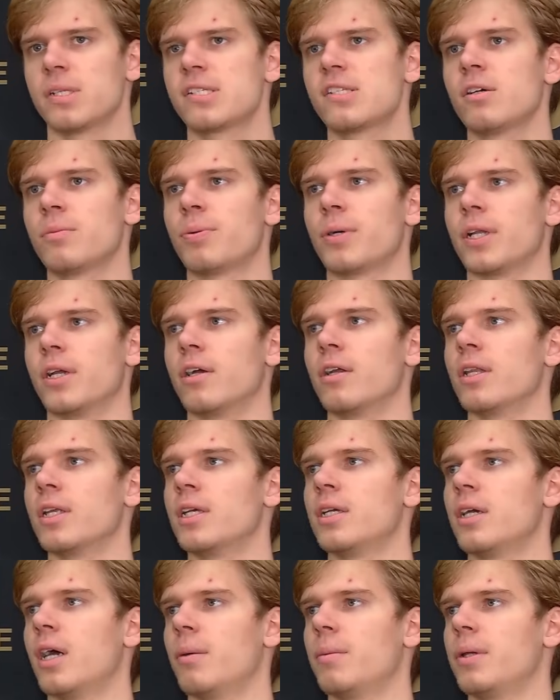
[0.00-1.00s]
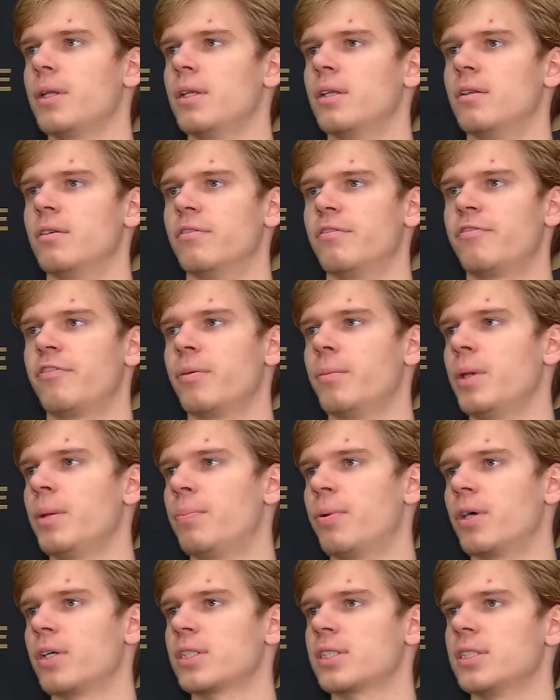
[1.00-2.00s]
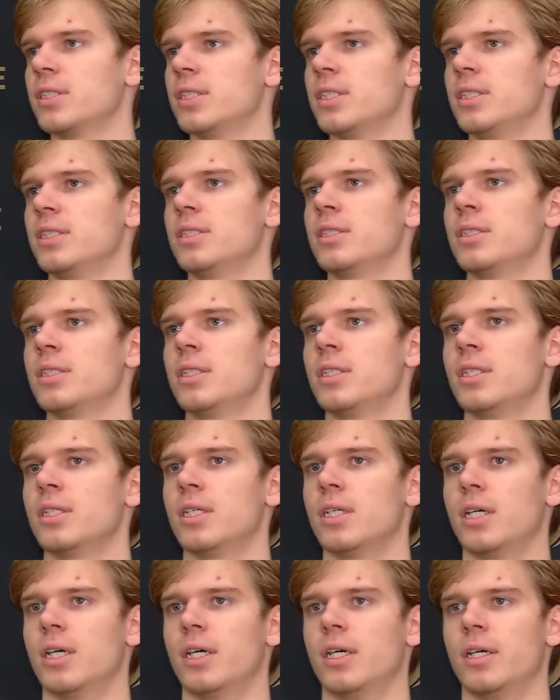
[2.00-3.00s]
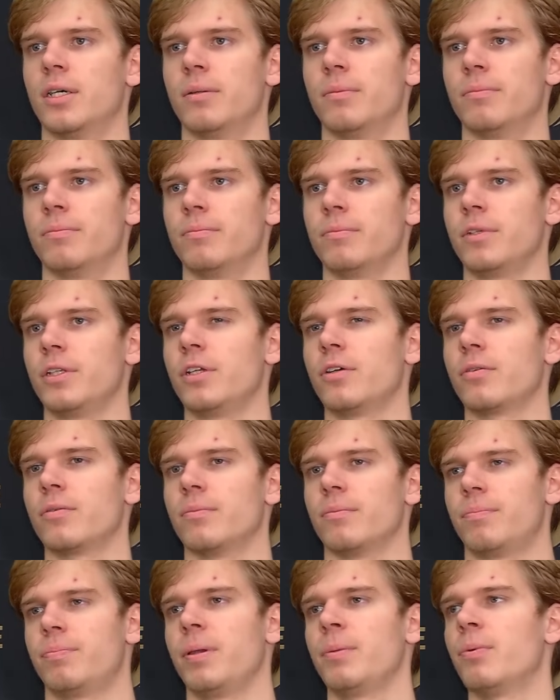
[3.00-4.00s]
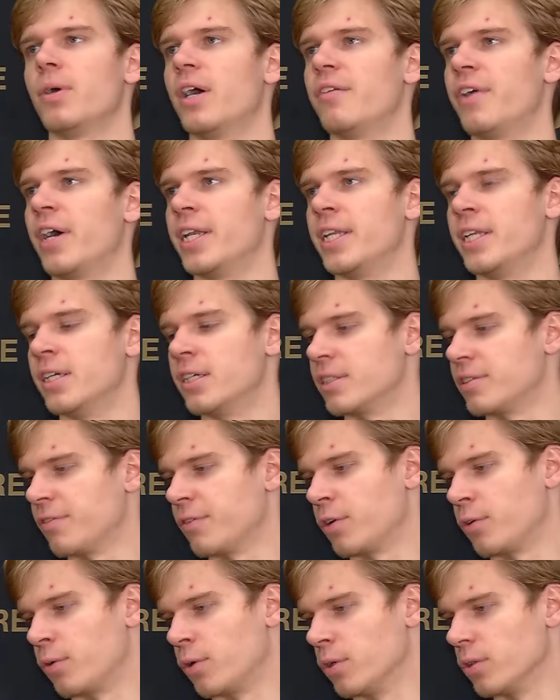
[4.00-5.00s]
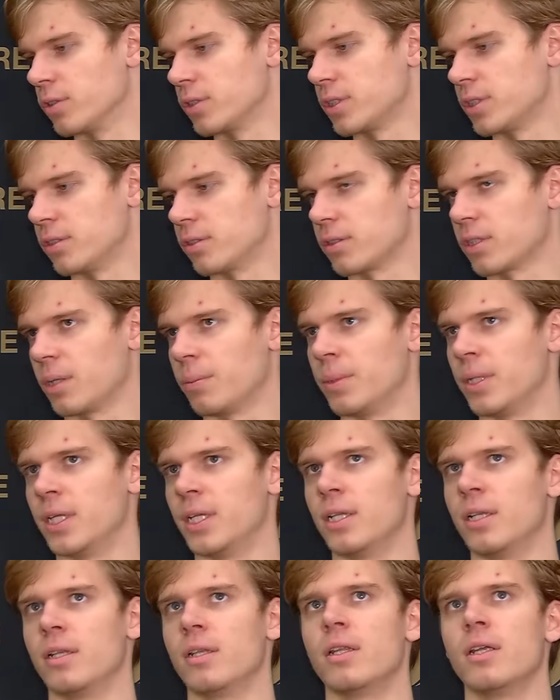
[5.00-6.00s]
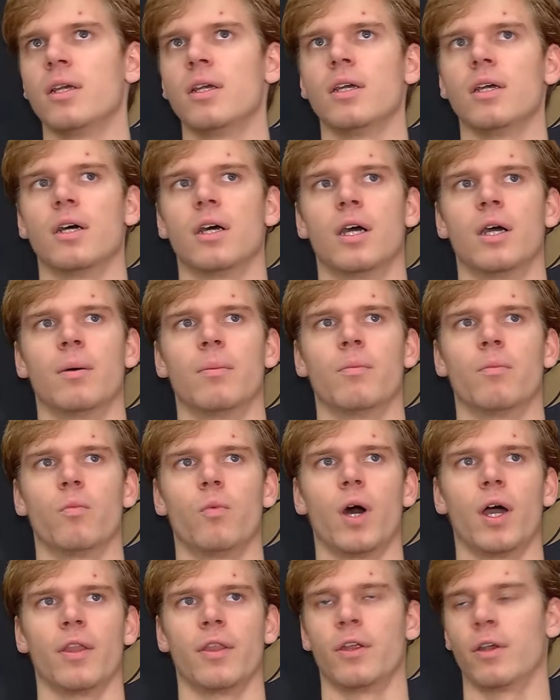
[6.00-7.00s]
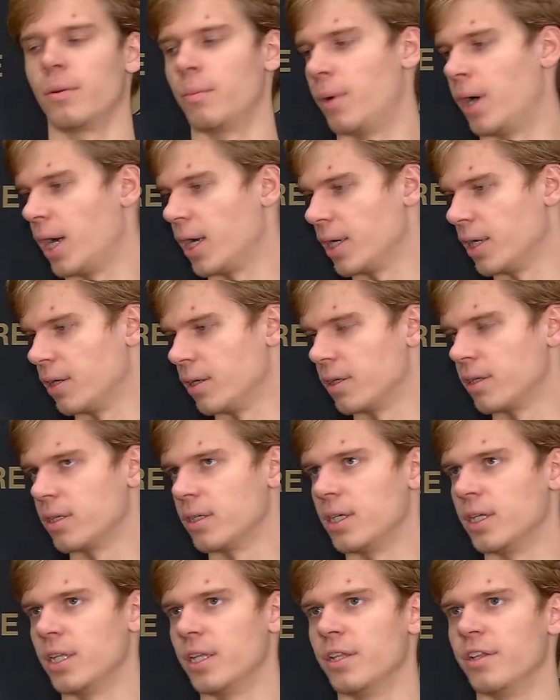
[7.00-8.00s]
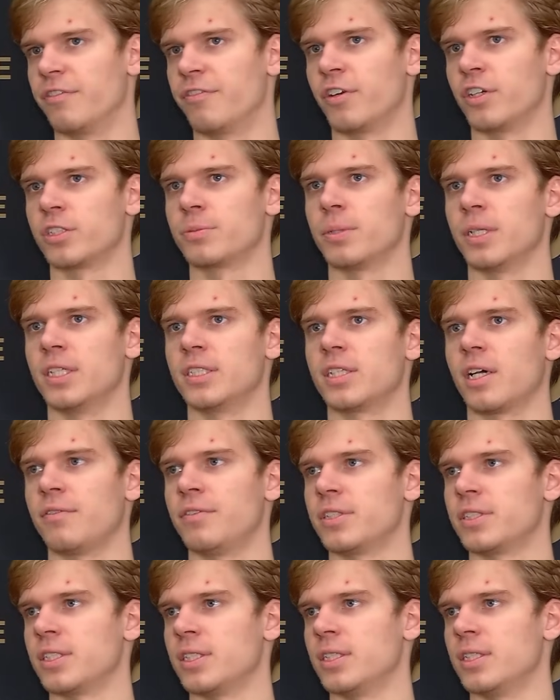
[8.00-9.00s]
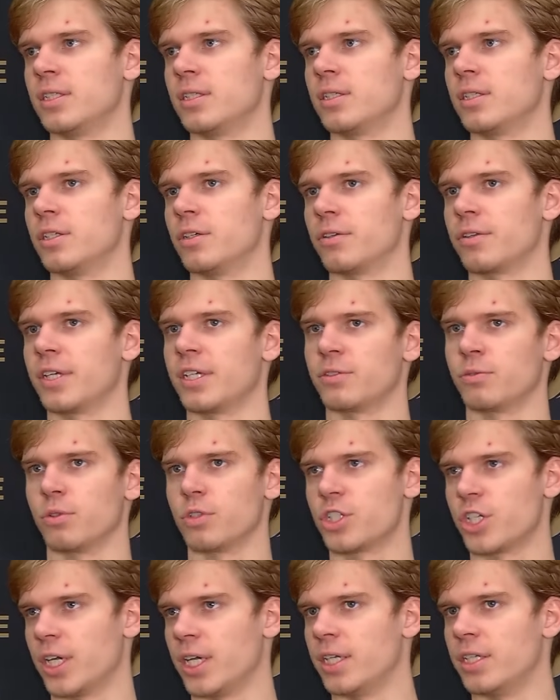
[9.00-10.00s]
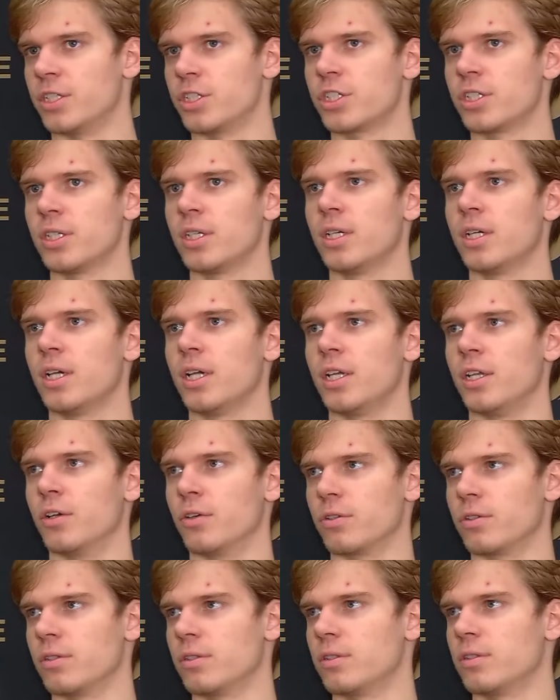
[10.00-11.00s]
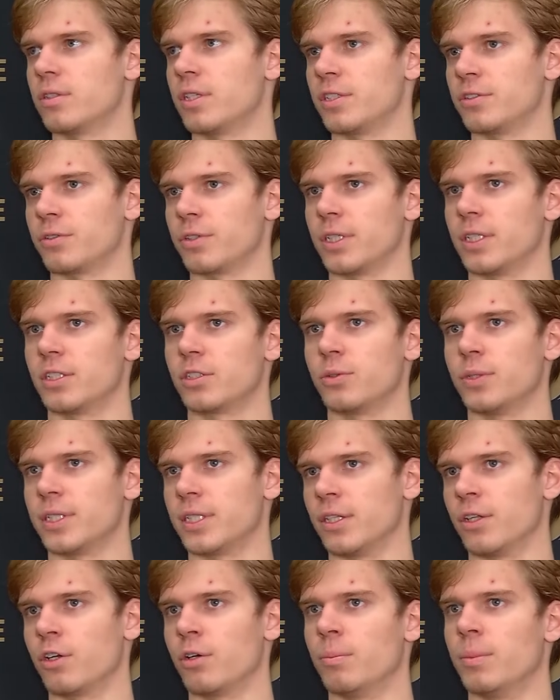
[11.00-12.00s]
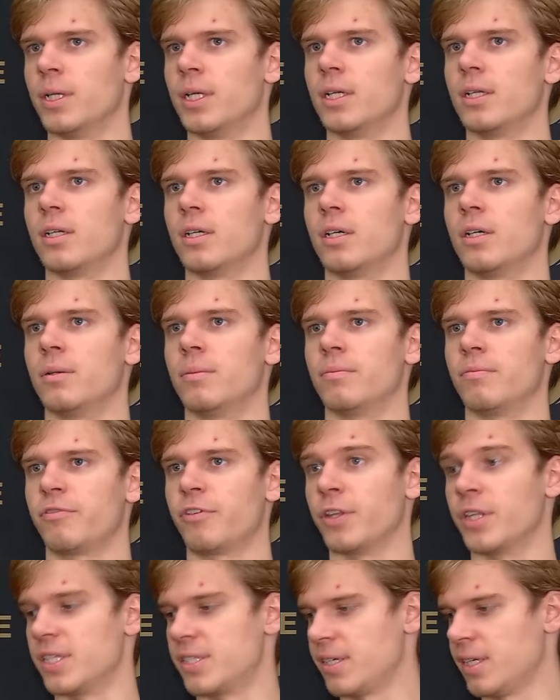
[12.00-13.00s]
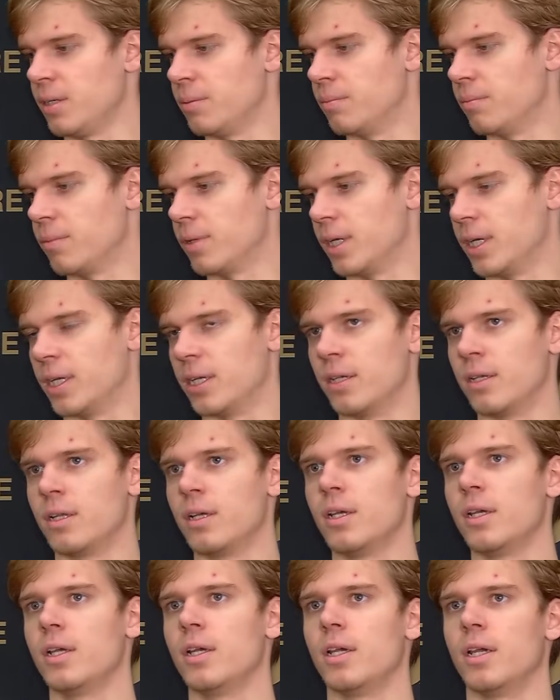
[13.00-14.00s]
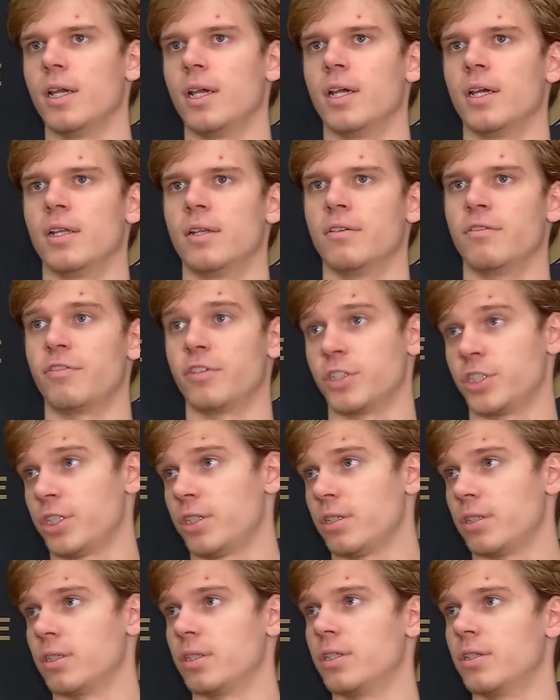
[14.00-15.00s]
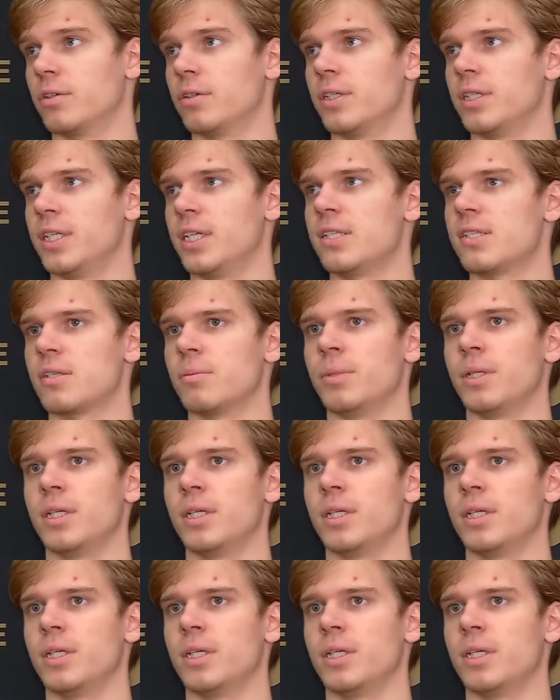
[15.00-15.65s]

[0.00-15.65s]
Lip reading: It's still pretty early. I mean, for me personally, you know, people have ideas of their roles, you know, coming in, why they were brought here in the first place. Obviously, you know, things will change, you know, things will get tweaked a little bit for the team. And for sure, you know, it needs to